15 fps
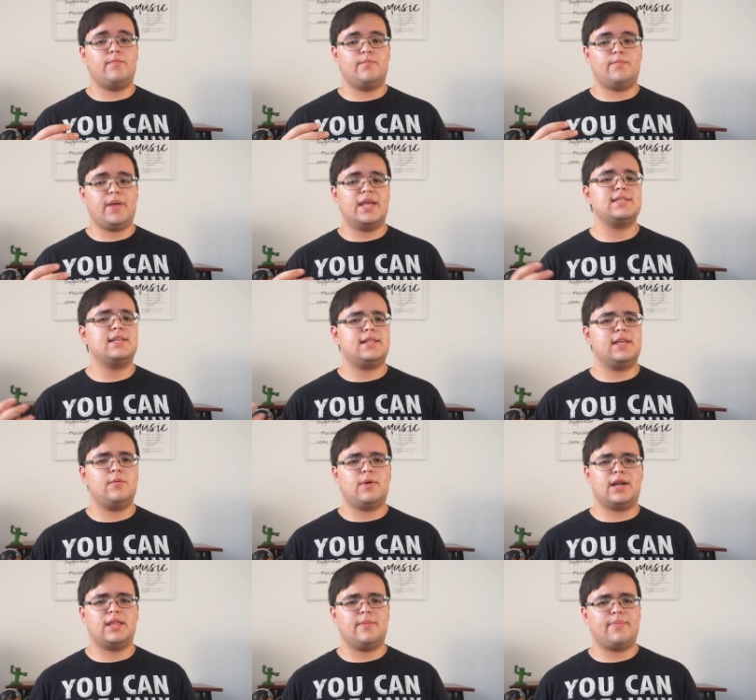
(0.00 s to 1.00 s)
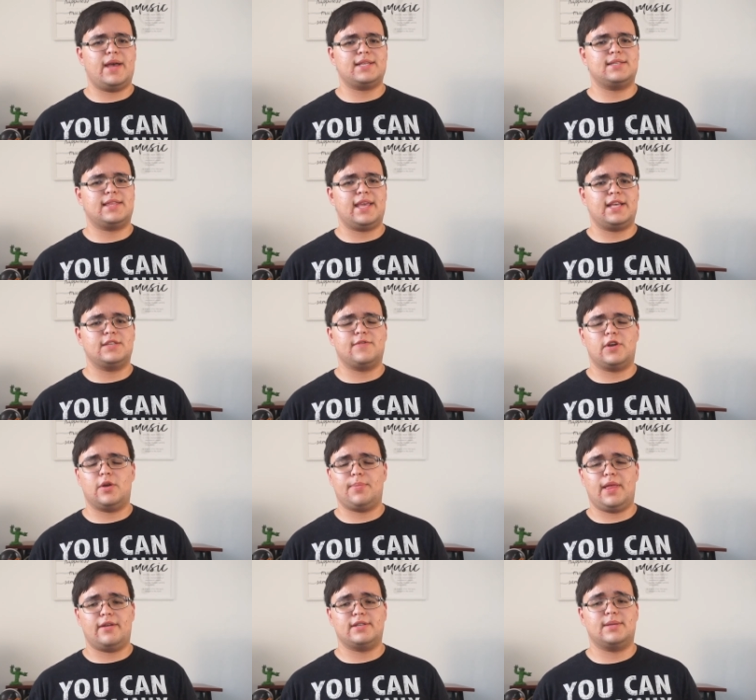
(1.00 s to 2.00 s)
basically one of the best things for your
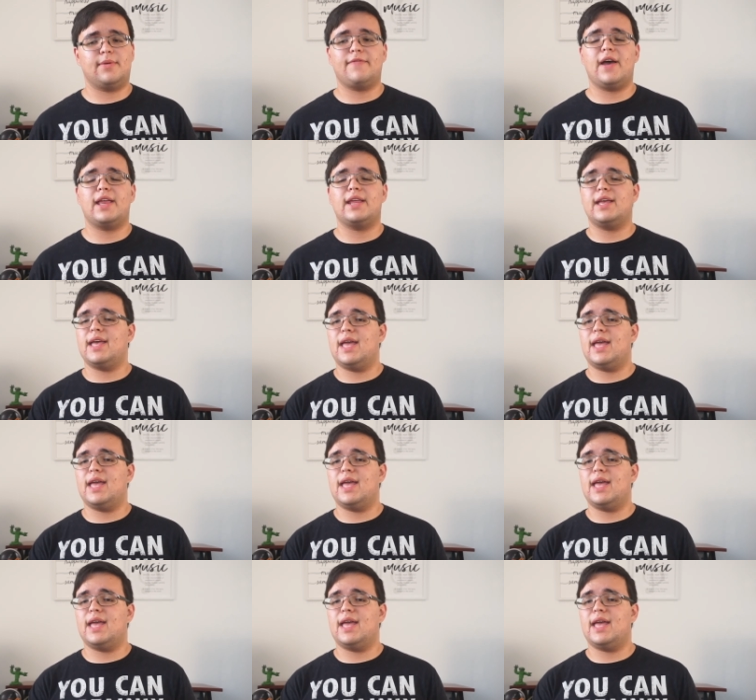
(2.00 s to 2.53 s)
players to be fighting,